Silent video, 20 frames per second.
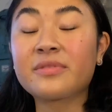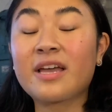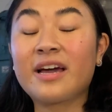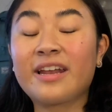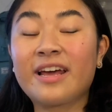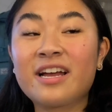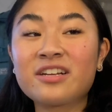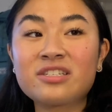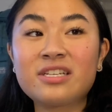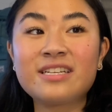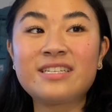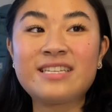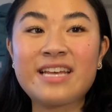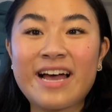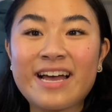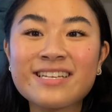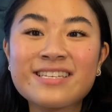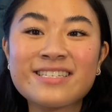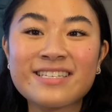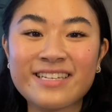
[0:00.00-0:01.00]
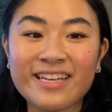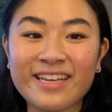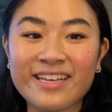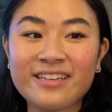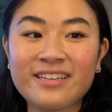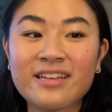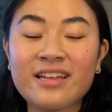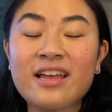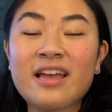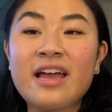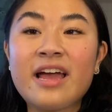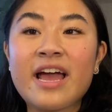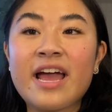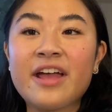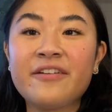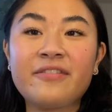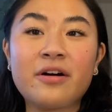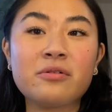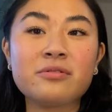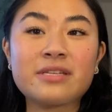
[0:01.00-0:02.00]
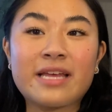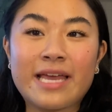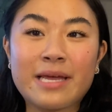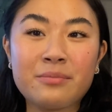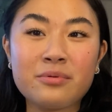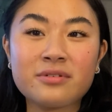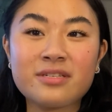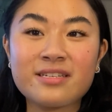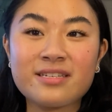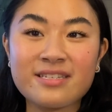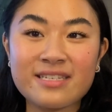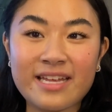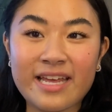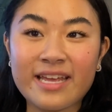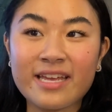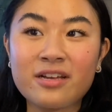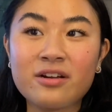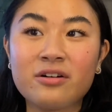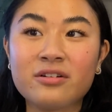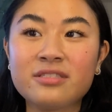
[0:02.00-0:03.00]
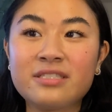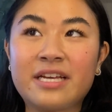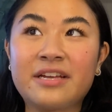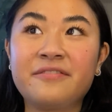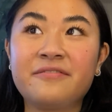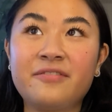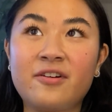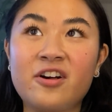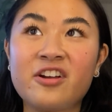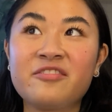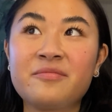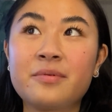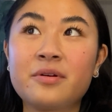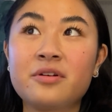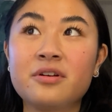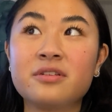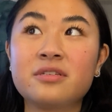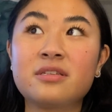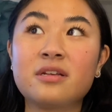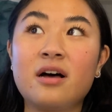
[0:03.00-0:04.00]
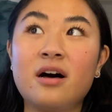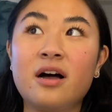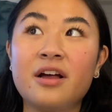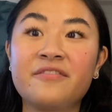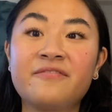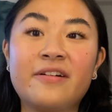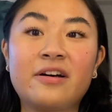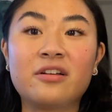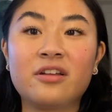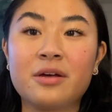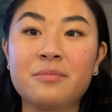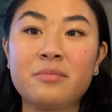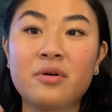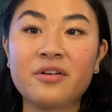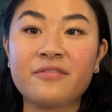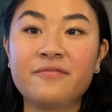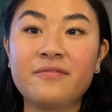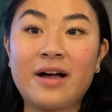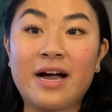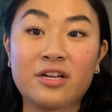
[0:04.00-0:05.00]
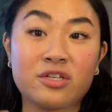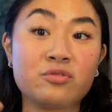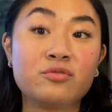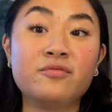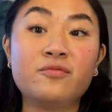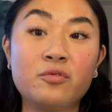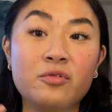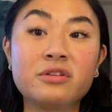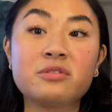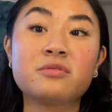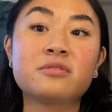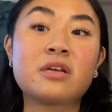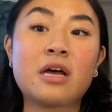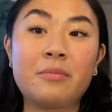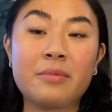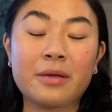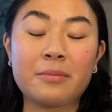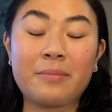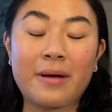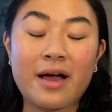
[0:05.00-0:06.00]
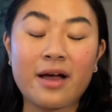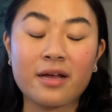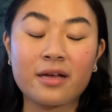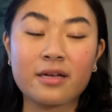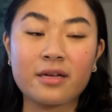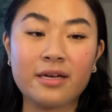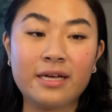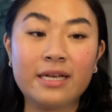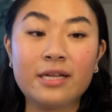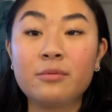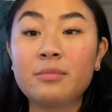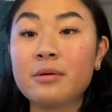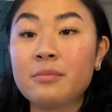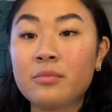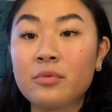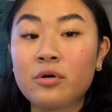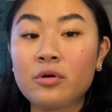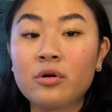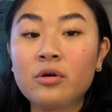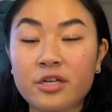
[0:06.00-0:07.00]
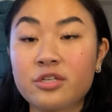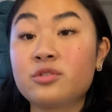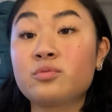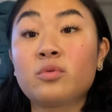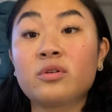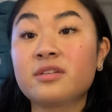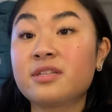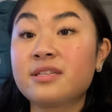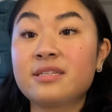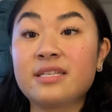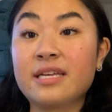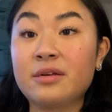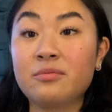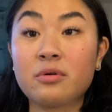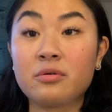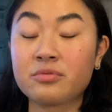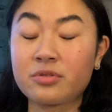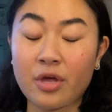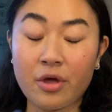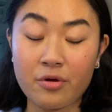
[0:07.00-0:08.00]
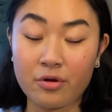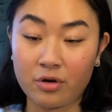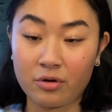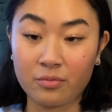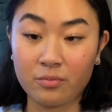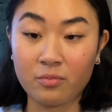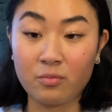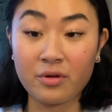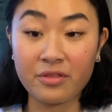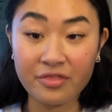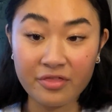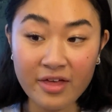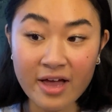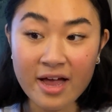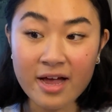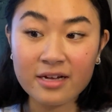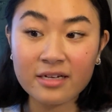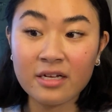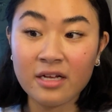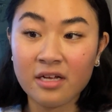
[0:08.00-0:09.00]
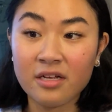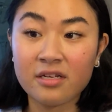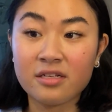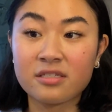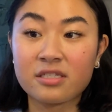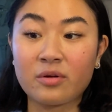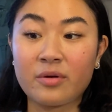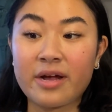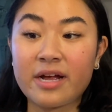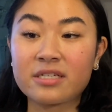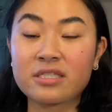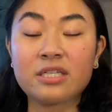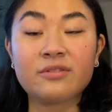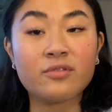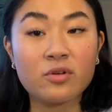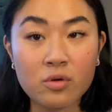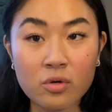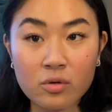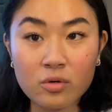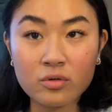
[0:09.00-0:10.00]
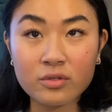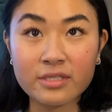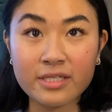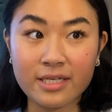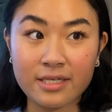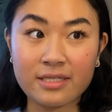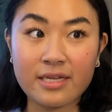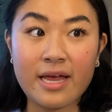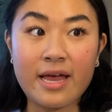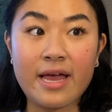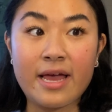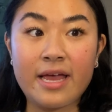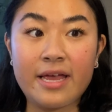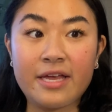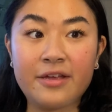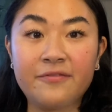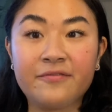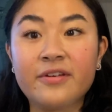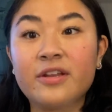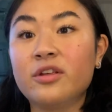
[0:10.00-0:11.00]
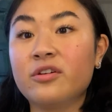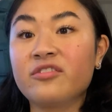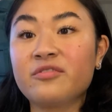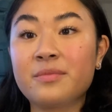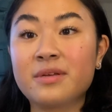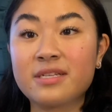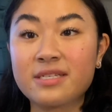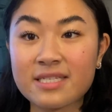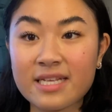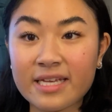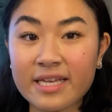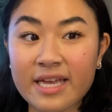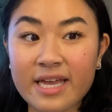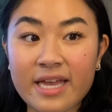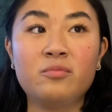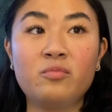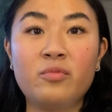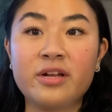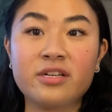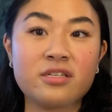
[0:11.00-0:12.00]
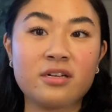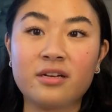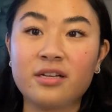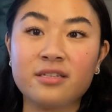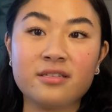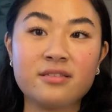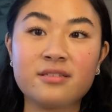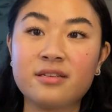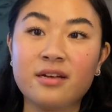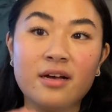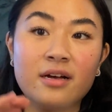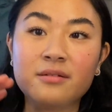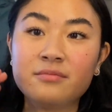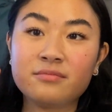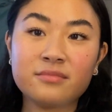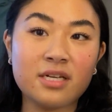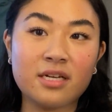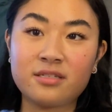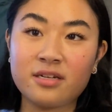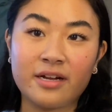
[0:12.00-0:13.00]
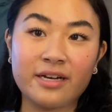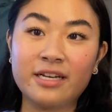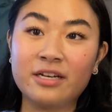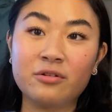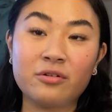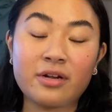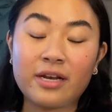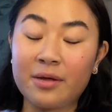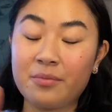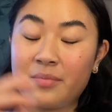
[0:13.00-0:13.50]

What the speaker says: I actually tested if I was able to sing on day 5, because I felt like my actual voice was coming back a little bit more. I just wanted to see what was going on with that. So I actually recorded a video of me singing, which I'll insert a tiny little clip